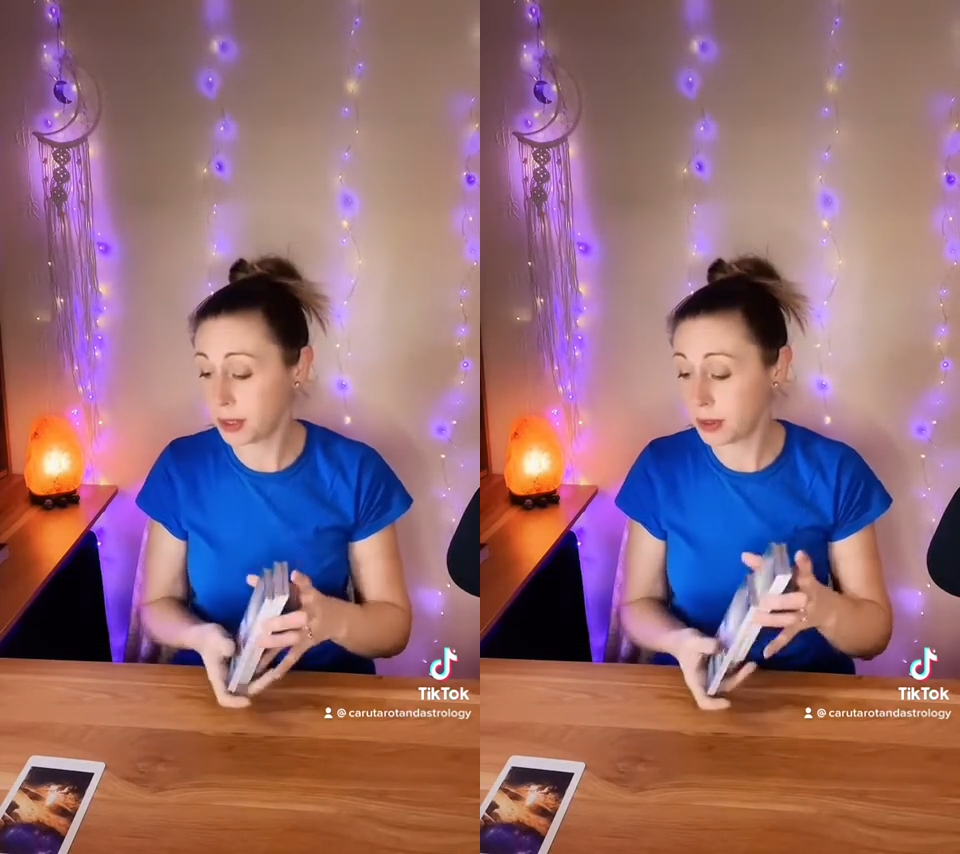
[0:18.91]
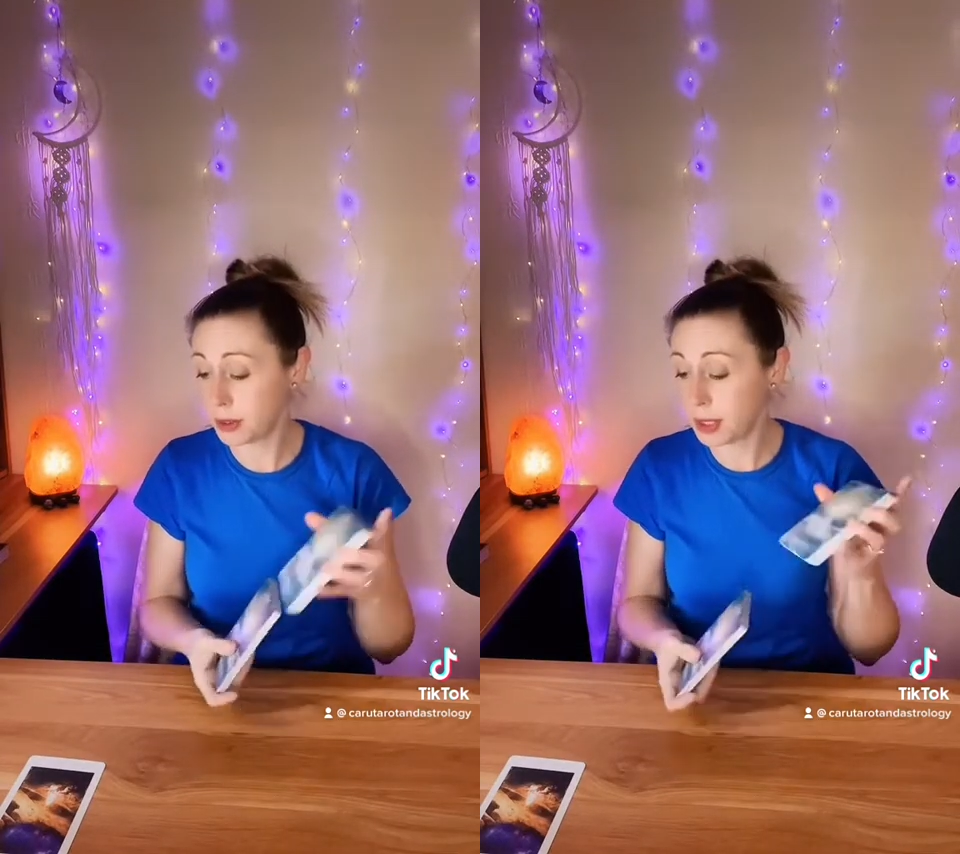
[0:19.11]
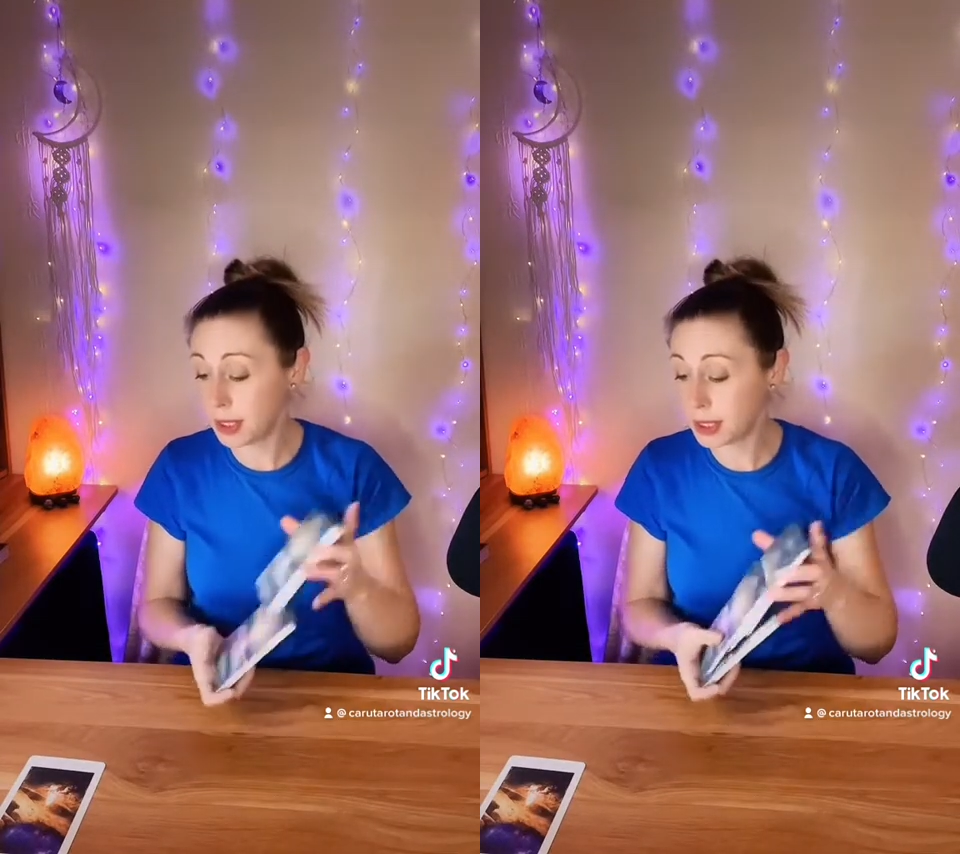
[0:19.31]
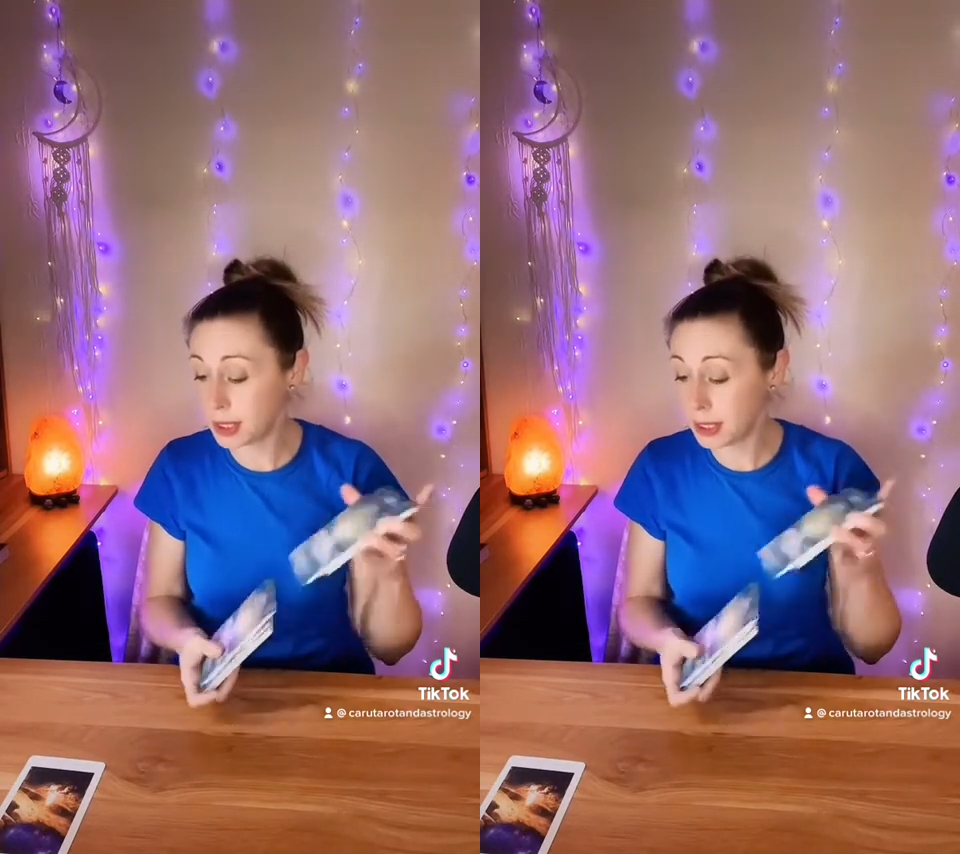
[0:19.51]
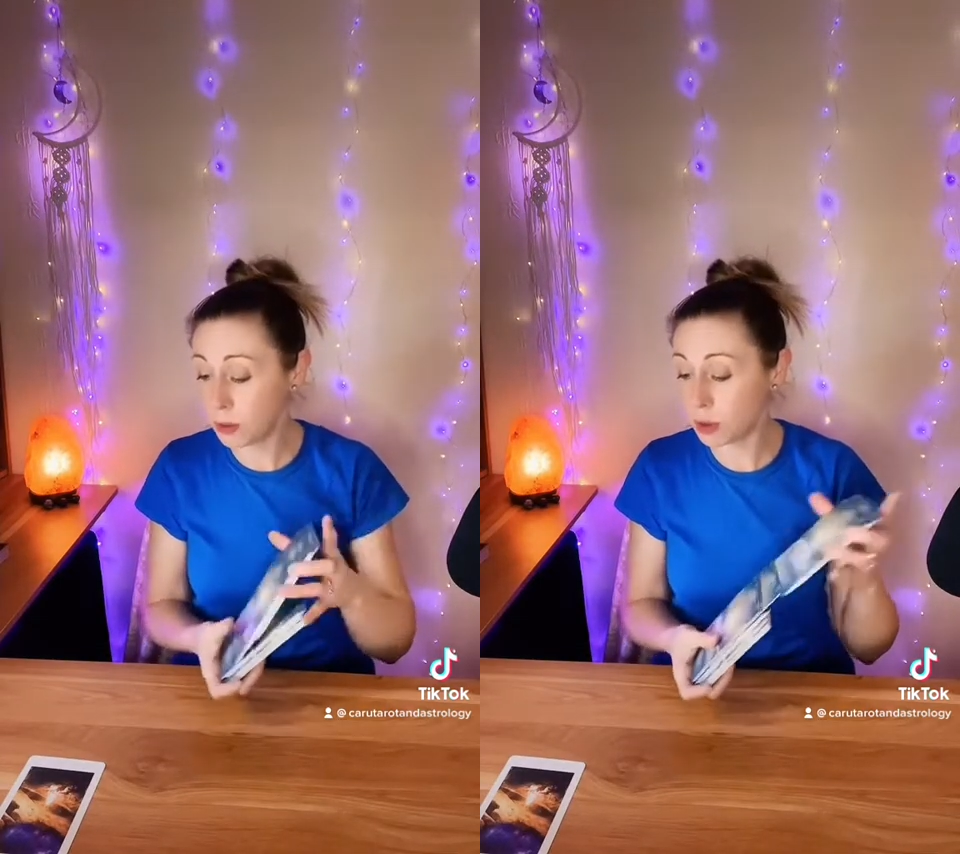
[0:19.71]
So let's
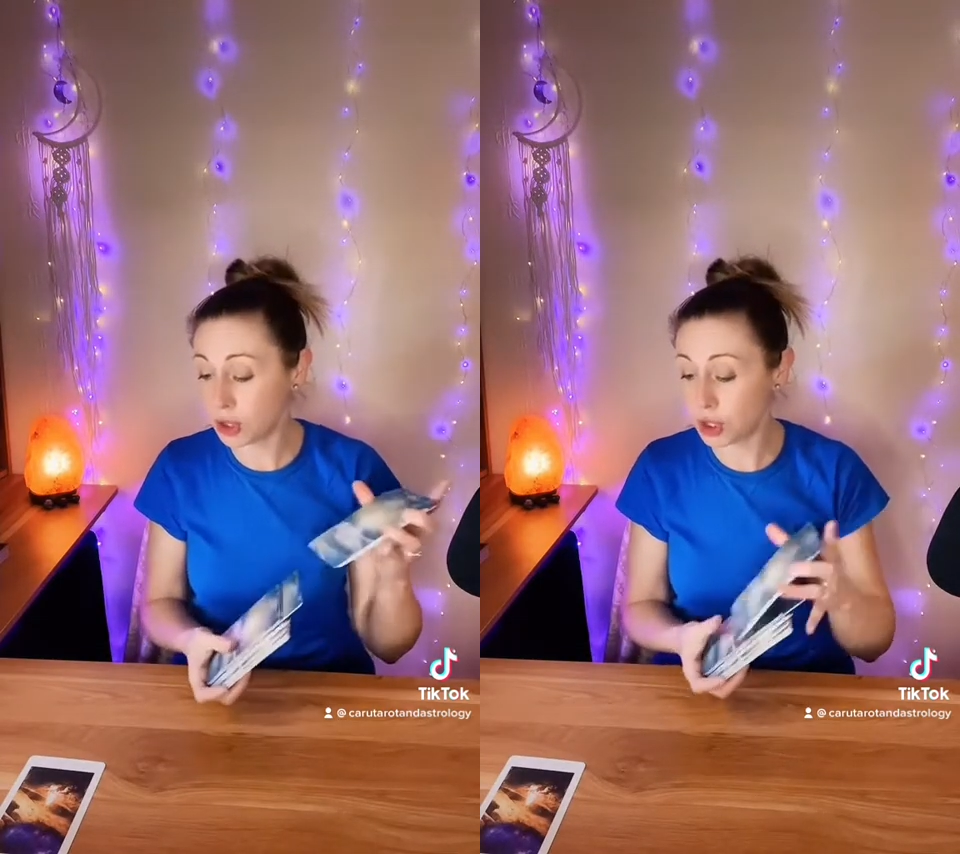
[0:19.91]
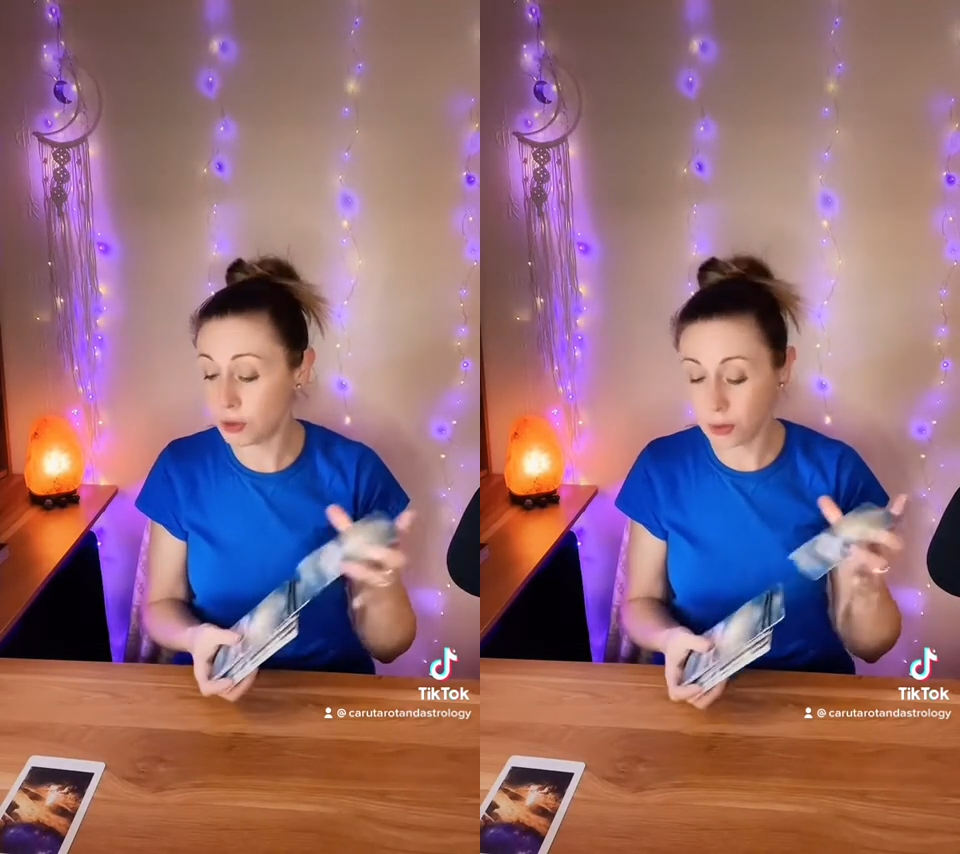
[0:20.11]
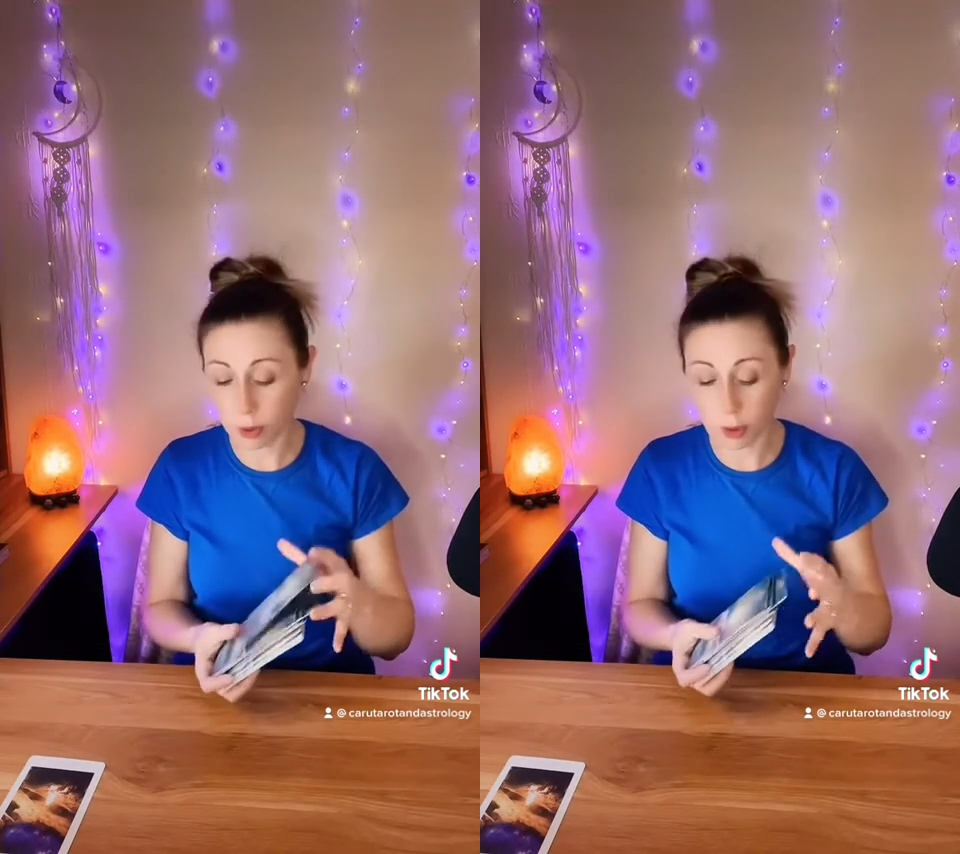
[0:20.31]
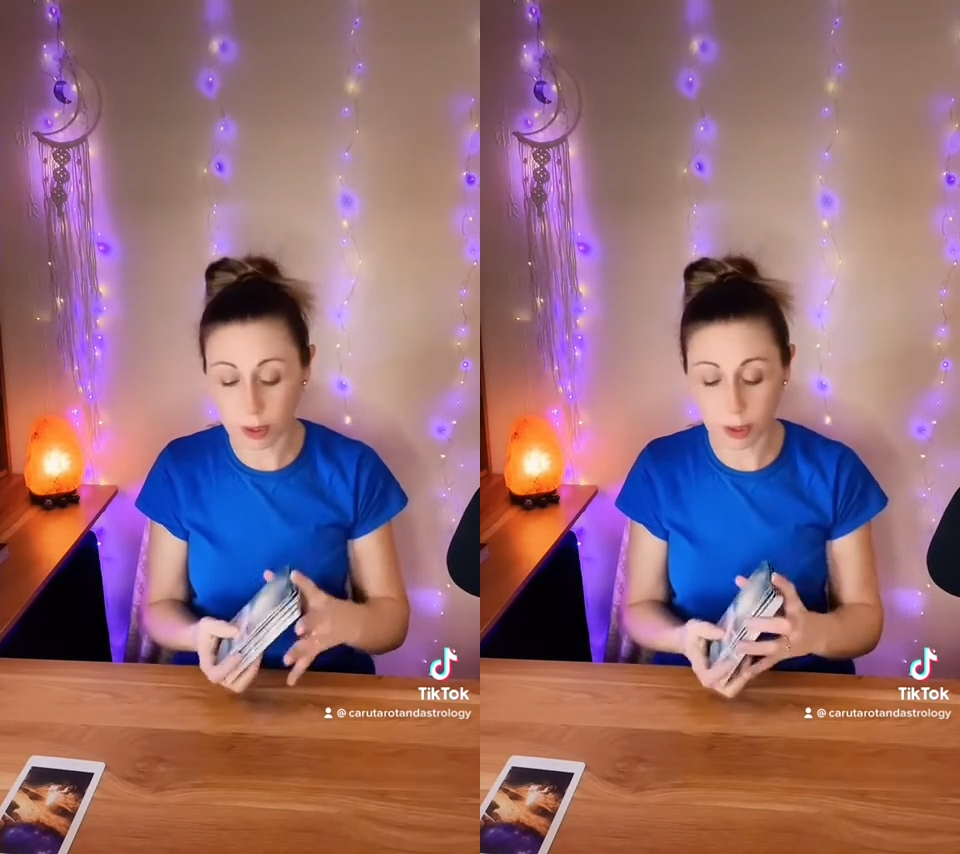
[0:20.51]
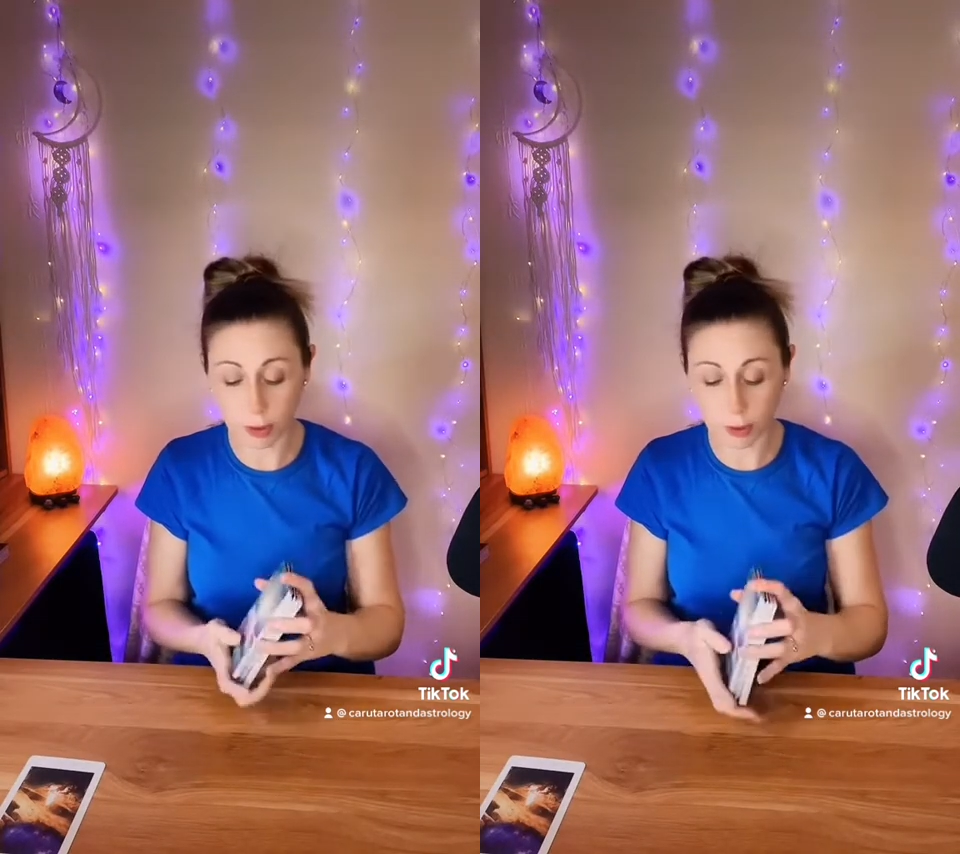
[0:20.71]
see what should you
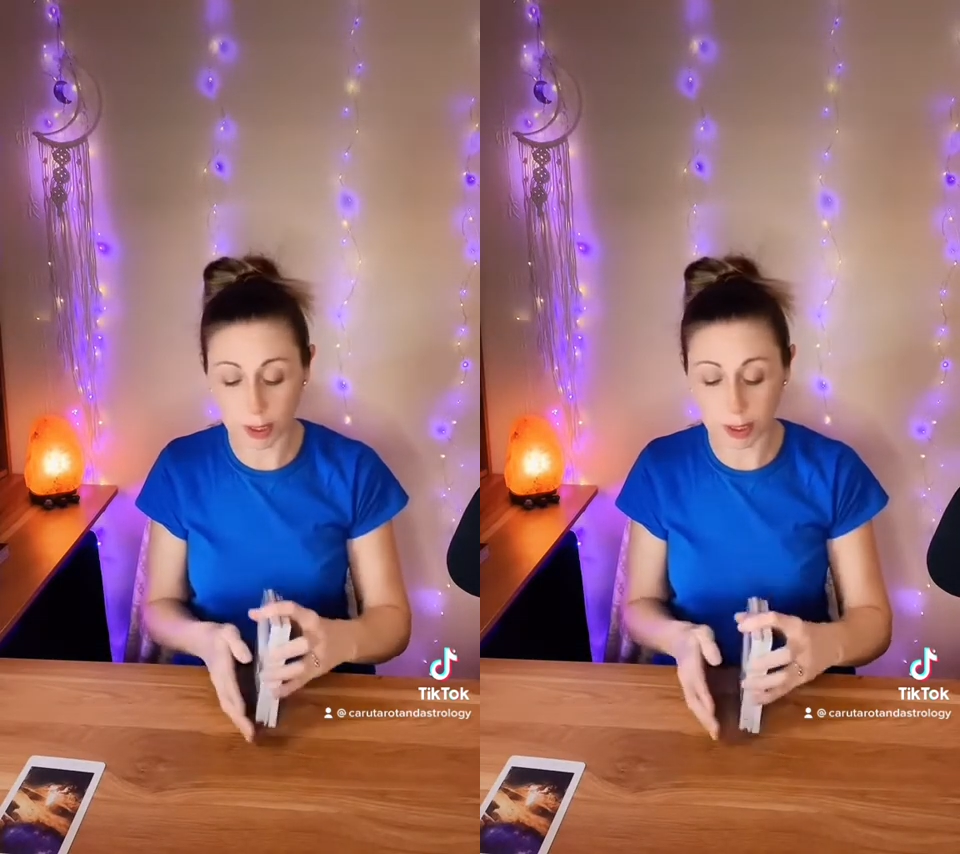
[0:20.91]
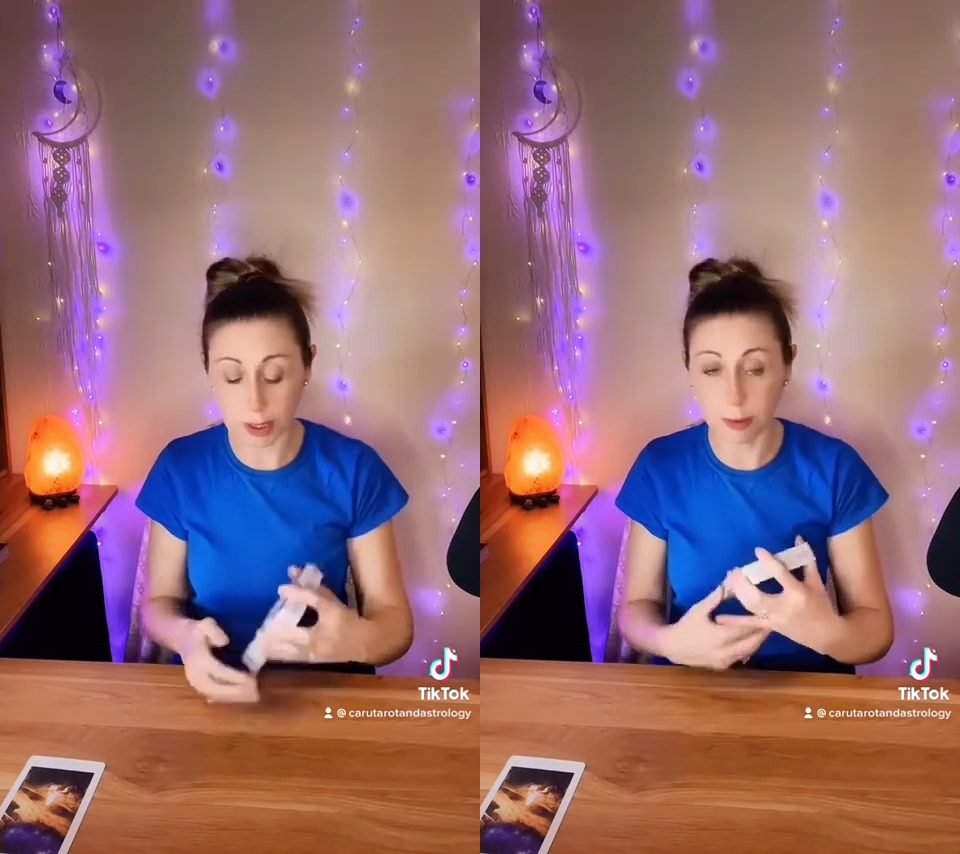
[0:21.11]
focus on right now.